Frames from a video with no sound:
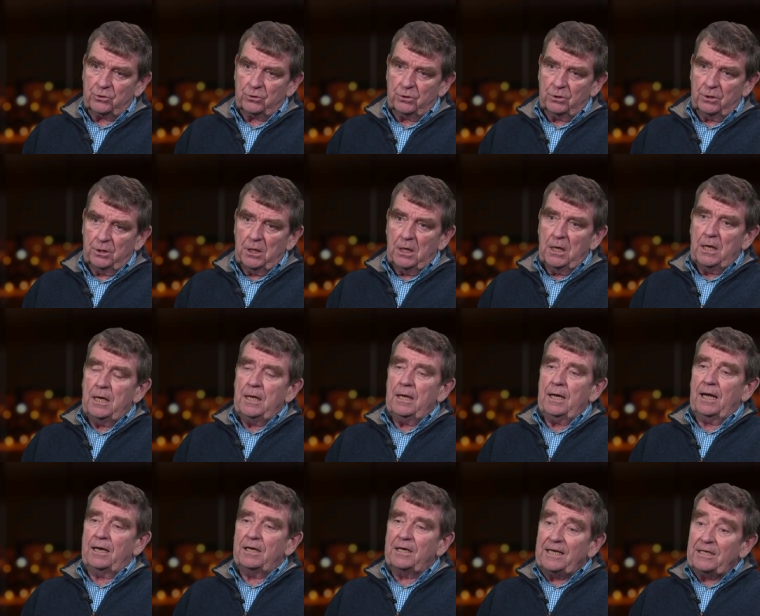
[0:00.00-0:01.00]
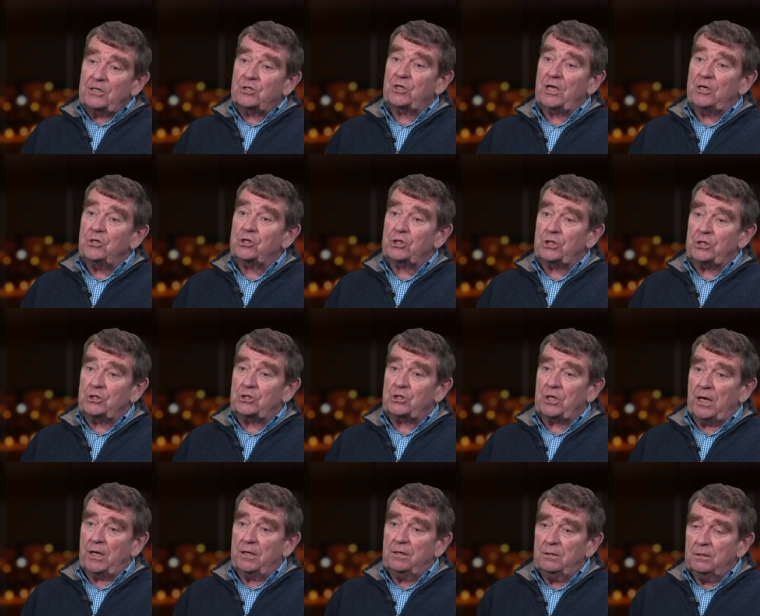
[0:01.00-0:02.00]
on and essentially
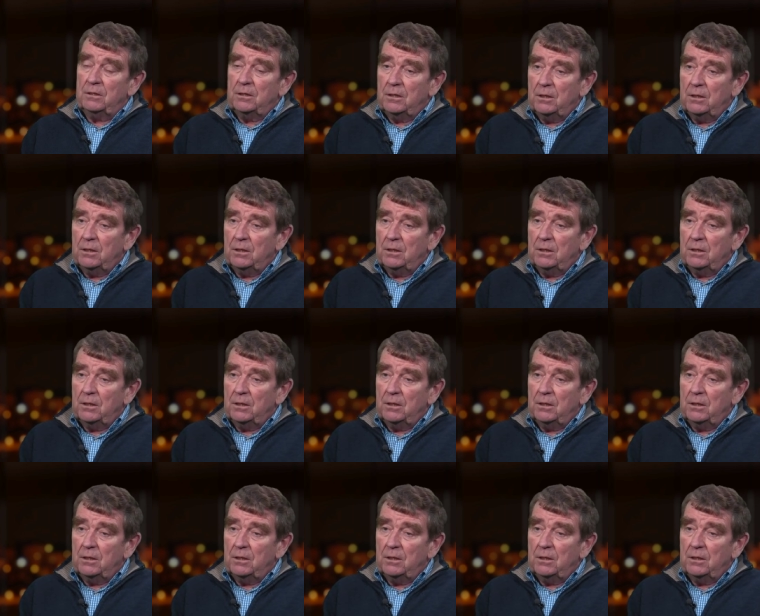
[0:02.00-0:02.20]
said,